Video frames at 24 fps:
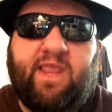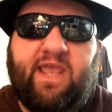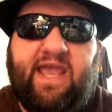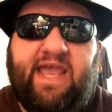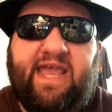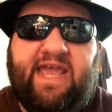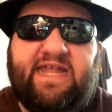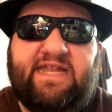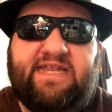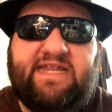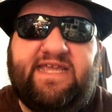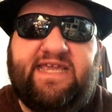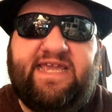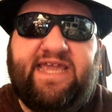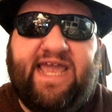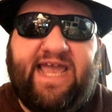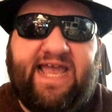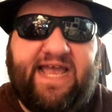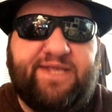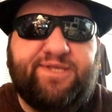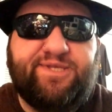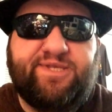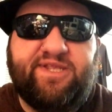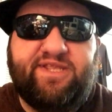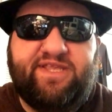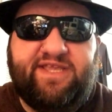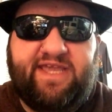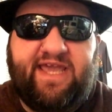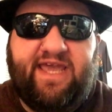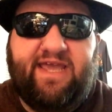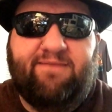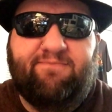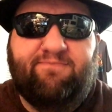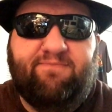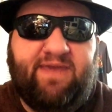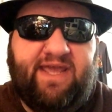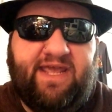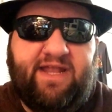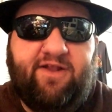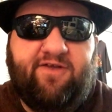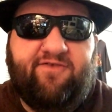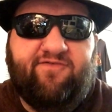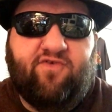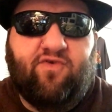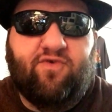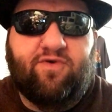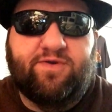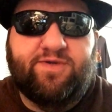And he hasn't yet met,
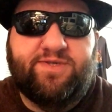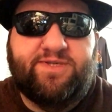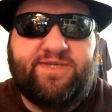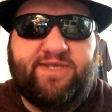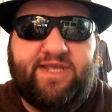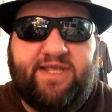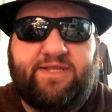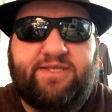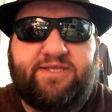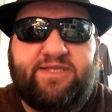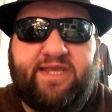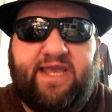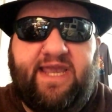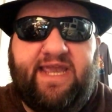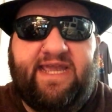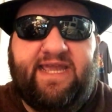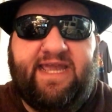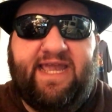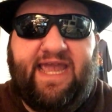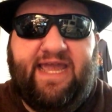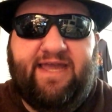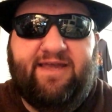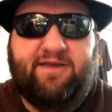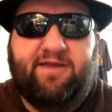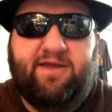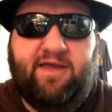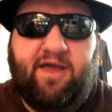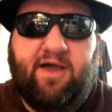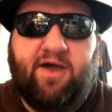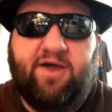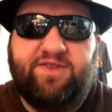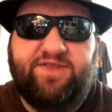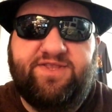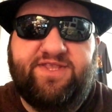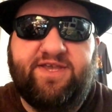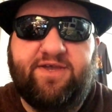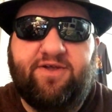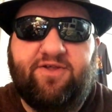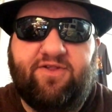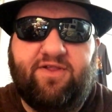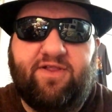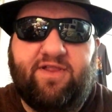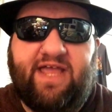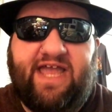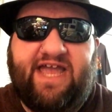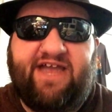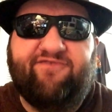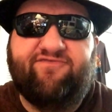of course, Sensei
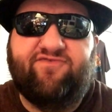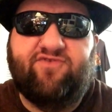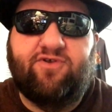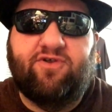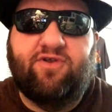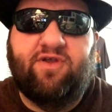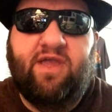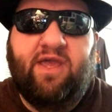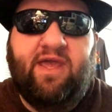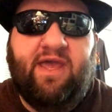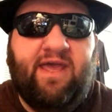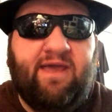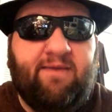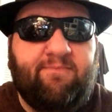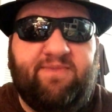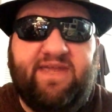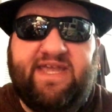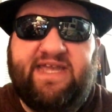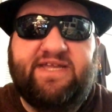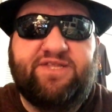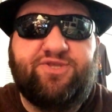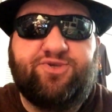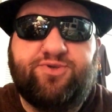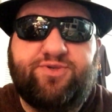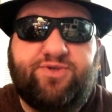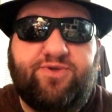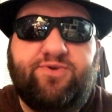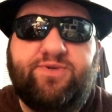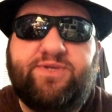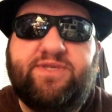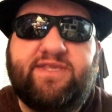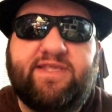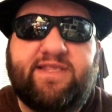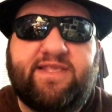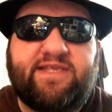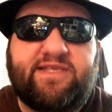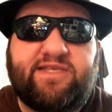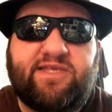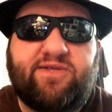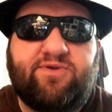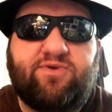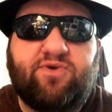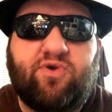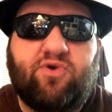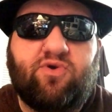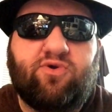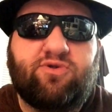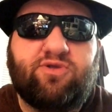until after being introduced to this
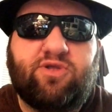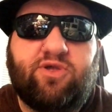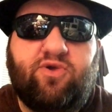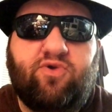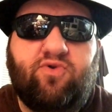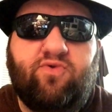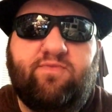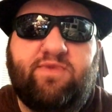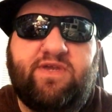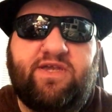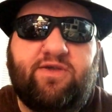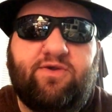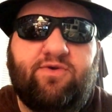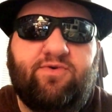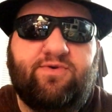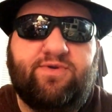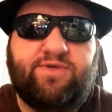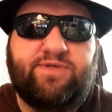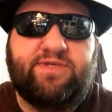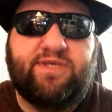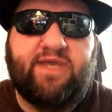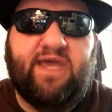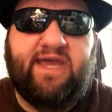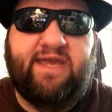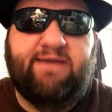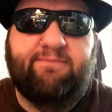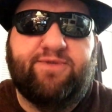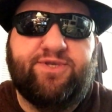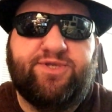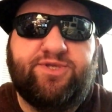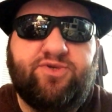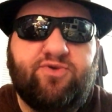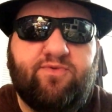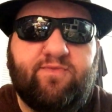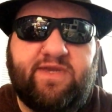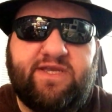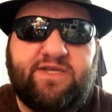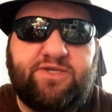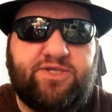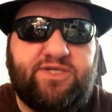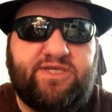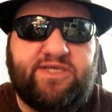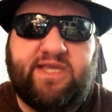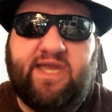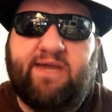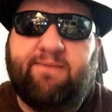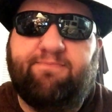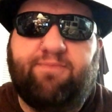little girl, Kumi, who is, I am assuming
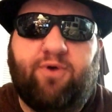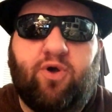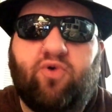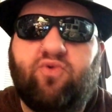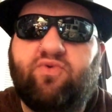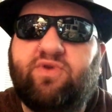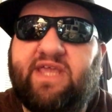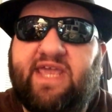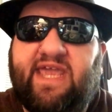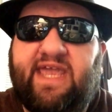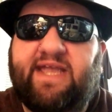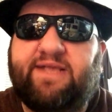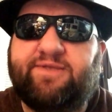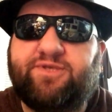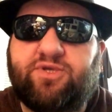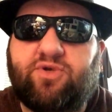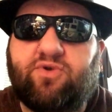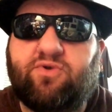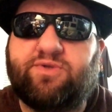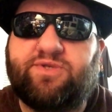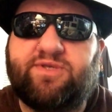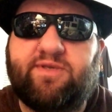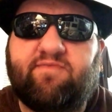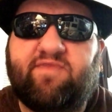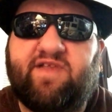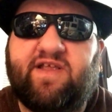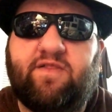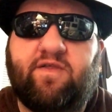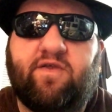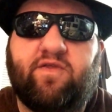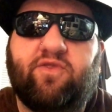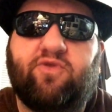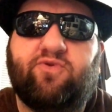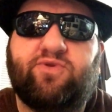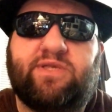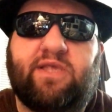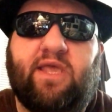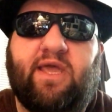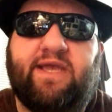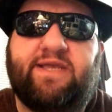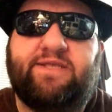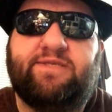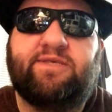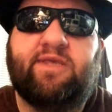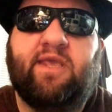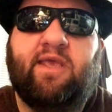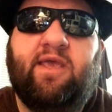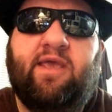she's got bone cancer or something along those
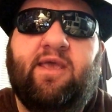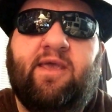lines.